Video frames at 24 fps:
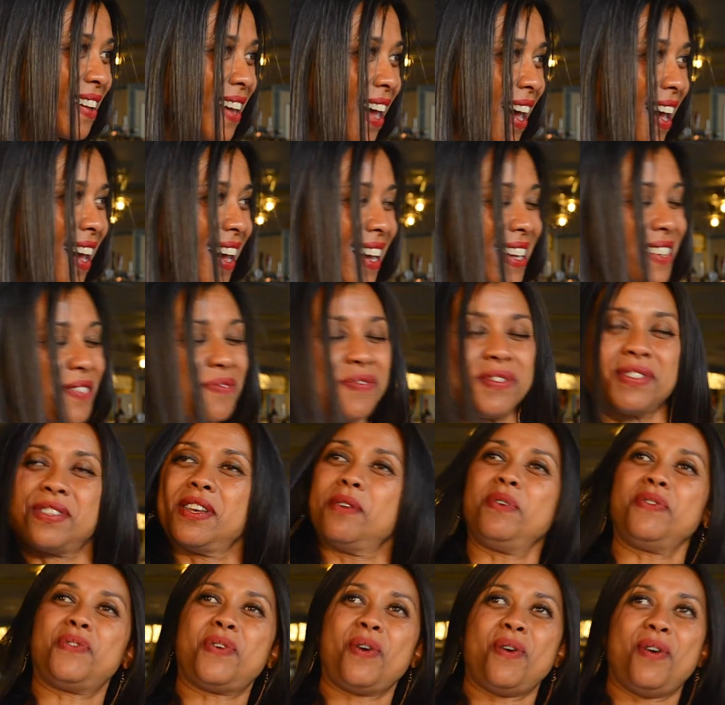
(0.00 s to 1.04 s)
Okay. So
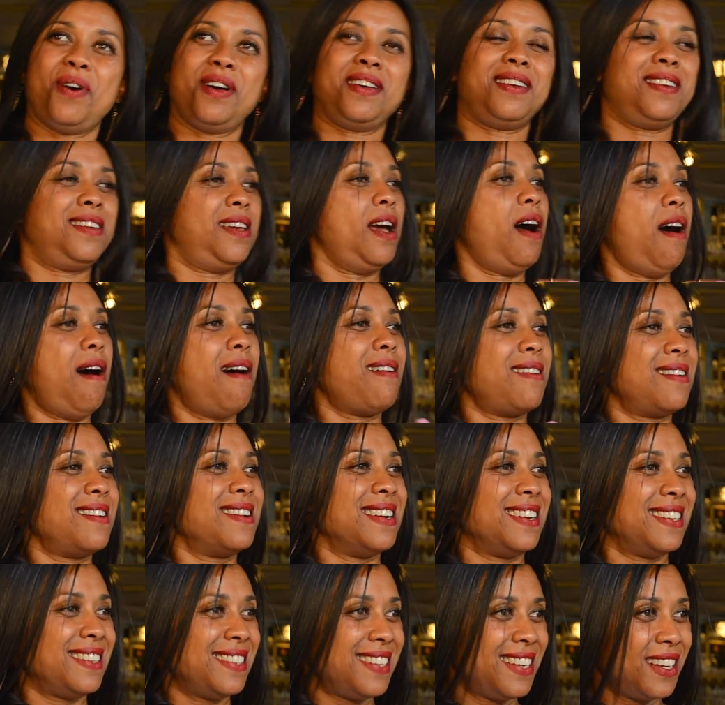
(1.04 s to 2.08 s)
we've got a
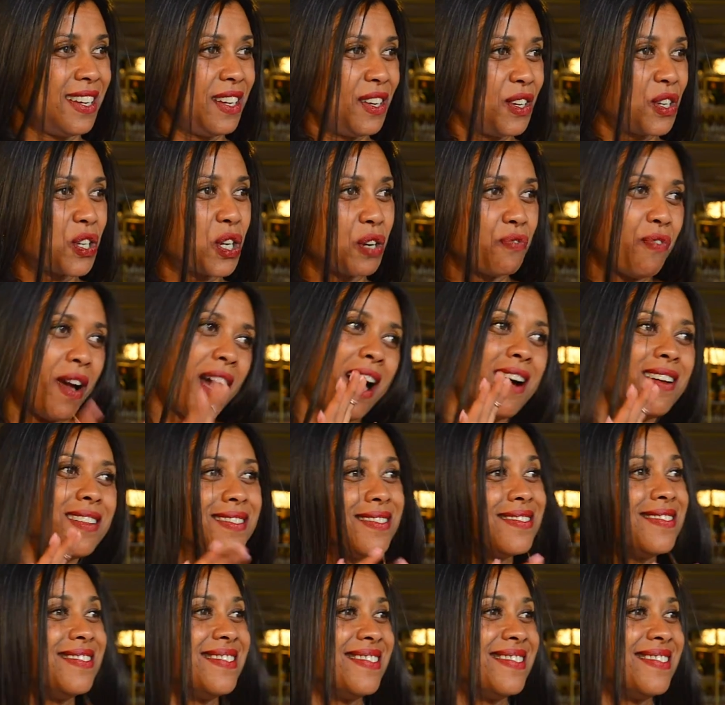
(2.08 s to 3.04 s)
young Cherrelle